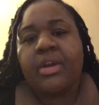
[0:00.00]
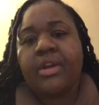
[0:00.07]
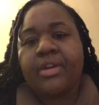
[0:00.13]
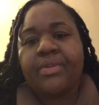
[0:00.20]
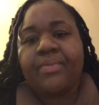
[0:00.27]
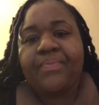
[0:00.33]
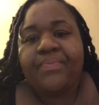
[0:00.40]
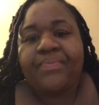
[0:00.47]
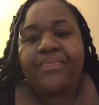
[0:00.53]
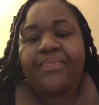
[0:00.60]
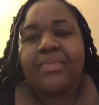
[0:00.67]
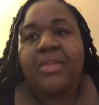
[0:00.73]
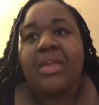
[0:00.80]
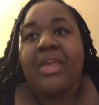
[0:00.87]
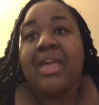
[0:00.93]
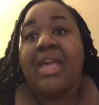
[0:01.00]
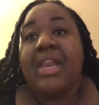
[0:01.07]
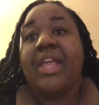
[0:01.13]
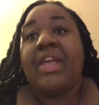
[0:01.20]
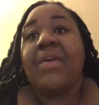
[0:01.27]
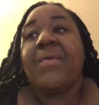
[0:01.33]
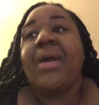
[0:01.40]
her,
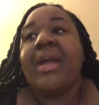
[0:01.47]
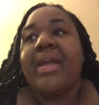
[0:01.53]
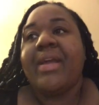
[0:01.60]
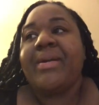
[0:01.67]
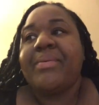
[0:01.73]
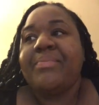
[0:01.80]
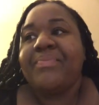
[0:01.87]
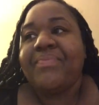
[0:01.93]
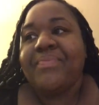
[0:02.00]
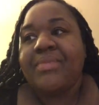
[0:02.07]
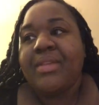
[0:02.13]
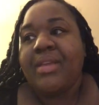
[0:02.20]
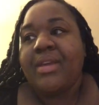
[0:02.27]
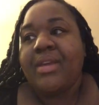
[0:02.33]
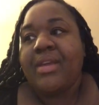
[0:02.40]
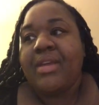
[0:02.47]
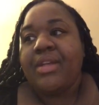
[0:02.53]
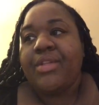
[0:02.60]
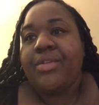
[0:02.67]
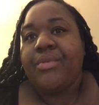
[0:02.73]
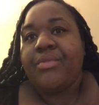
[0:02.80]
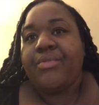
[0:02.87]
and here I am,
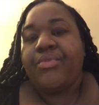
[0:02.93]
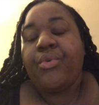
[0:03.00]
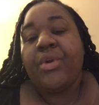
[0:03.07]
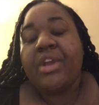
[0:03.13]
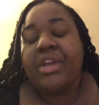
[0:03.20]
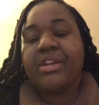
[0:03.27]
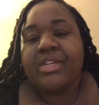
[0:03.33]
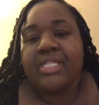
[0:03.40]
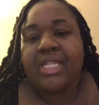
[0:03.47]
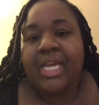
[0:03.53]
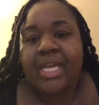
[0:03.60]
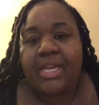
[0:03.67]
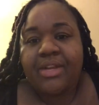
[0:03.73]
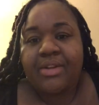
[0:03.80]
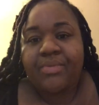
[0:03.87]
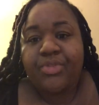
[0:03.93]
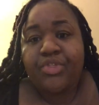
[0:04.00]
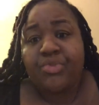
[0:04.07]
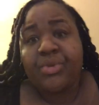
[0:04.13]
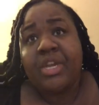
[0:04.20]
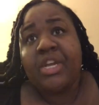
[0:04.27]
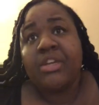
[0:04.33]
four years later,
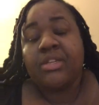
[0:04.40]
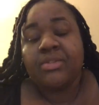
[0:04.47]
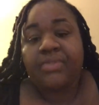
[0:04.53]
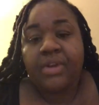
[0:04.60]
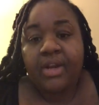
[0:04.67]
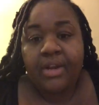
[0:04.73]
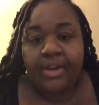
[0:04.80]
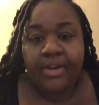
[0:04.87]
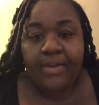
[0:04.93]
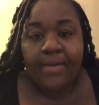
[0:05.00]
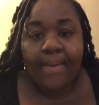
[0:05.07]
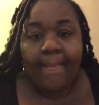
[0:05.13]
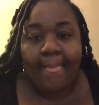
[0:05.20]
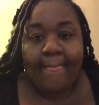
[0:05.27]
three years for her.